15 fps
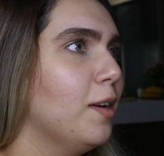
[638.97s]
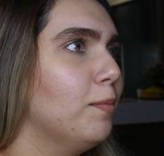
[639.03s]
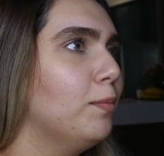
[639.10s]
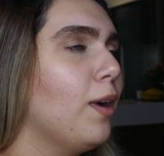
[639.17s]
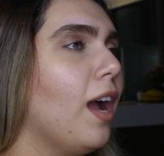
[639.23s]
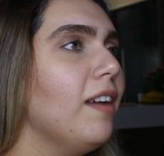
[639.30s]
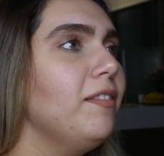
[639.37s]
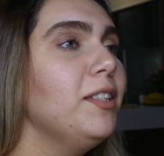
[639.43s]

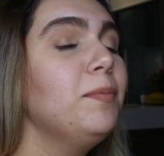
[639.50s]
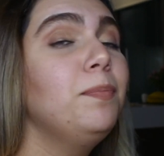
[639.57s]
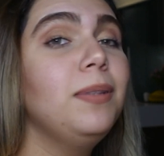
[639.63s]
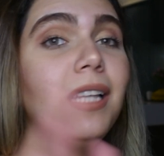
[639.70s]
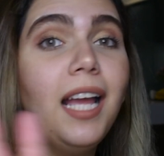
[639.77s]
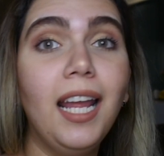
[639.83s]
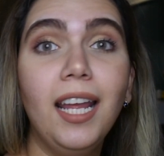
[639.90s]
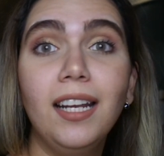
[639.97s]
Private
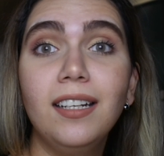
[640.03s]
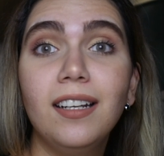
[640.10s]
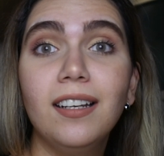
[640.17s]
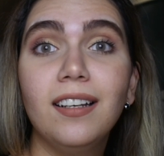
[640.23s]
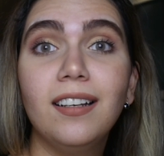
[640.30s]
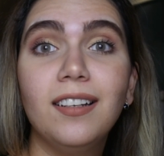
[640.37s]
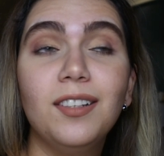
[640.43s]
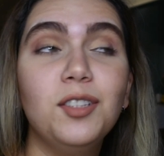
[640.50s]
plane
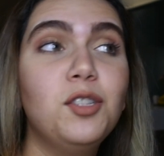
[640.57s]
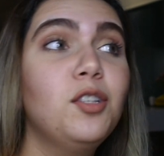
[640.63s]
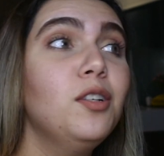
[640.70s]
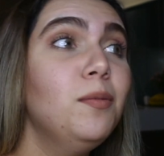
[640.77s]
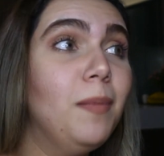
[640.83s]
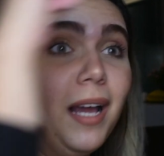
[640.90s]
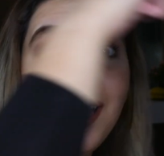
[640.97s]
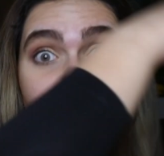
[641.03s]

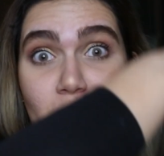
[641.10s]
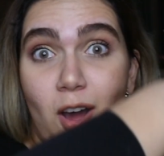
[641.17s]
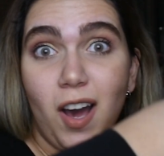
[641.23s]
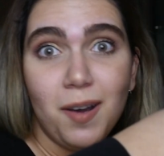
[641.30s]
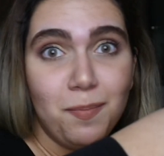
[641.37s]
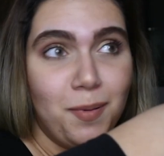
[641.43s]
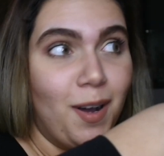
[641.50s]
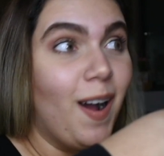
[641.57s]
to my
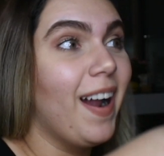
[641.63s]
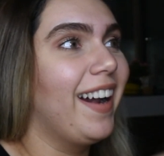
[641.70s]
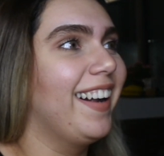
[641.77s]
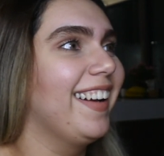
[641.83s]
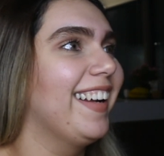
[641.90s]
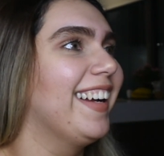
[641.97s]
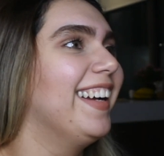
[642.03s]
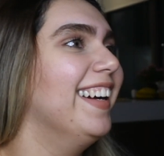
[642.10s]
yacht
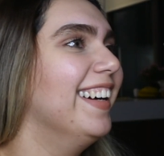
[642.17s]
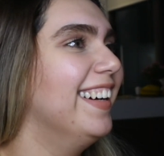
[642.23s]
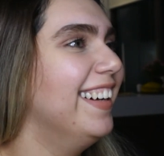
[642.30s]
party.